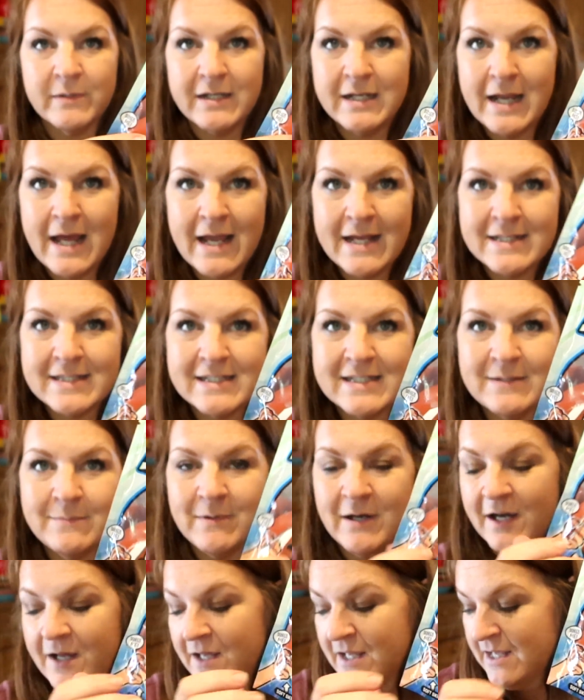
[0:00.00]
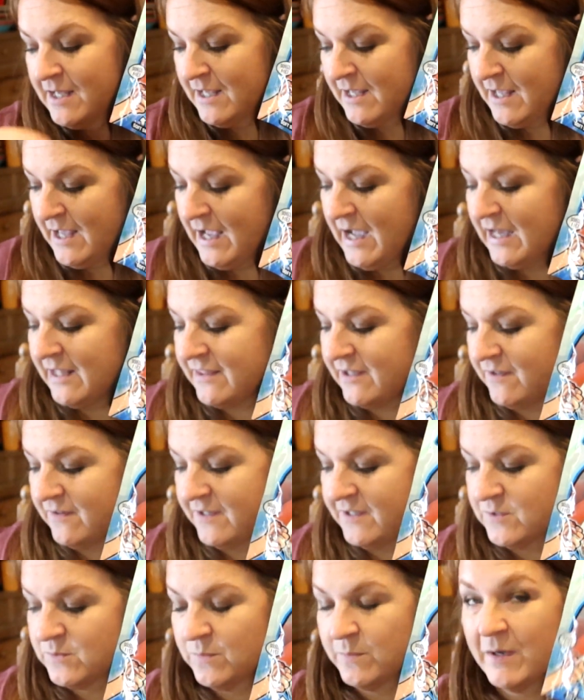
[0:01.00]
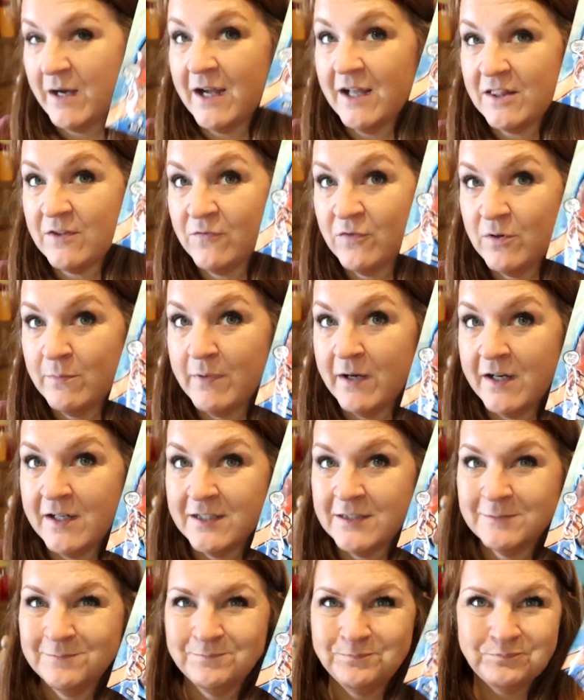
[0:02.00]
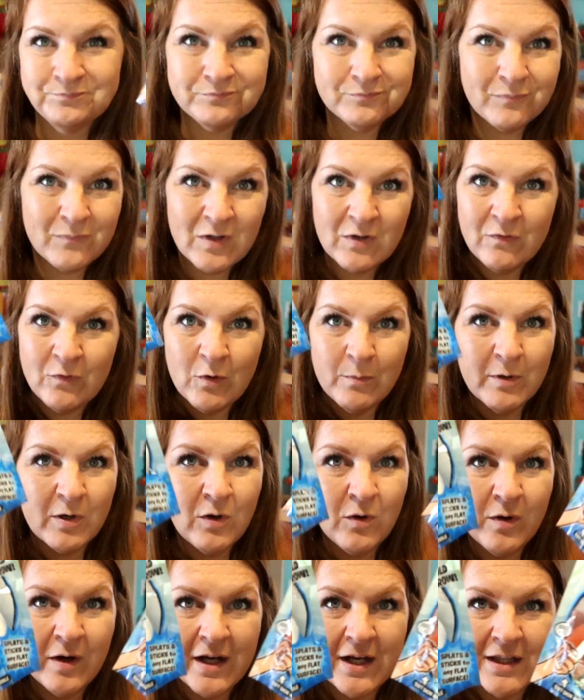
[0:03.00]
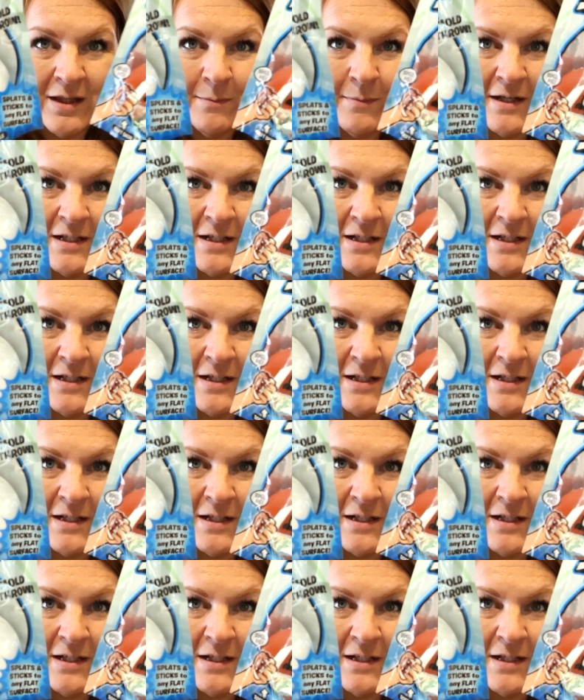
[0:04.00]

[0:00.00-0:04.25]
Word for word: be nasty but I thought these were, I got the football for McCoy and the